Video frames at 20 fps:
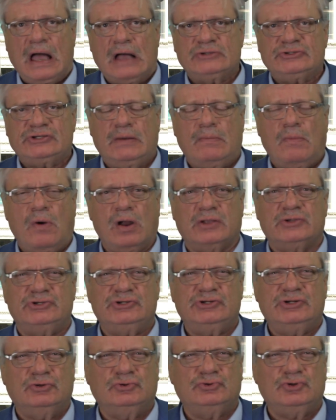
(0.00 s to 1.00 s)
Outside markets
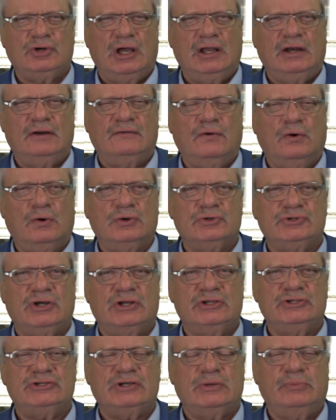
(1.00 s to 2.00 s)
still trying to focus
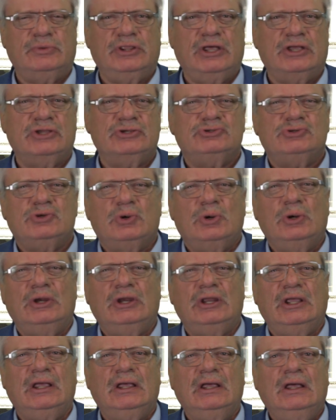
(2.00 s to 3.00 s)
on some of the
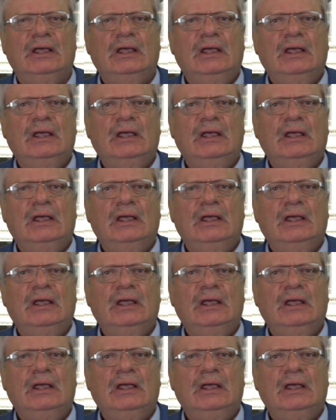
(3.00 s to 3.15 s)
uncertainty